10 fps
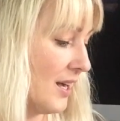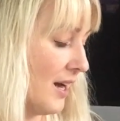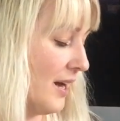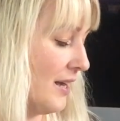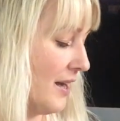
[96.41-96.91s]

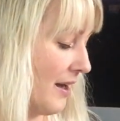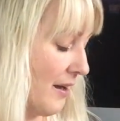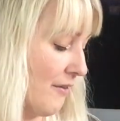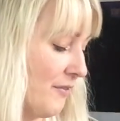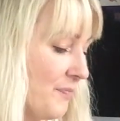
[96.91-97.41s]
I
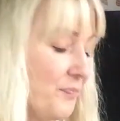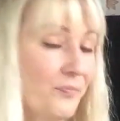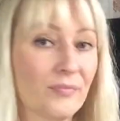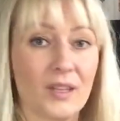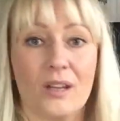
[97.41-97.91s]
have
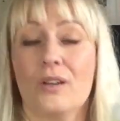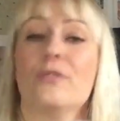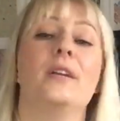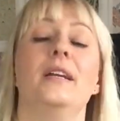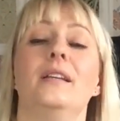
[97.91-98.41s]

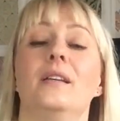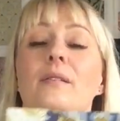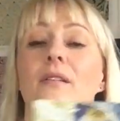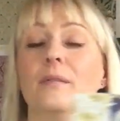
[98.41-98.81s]
created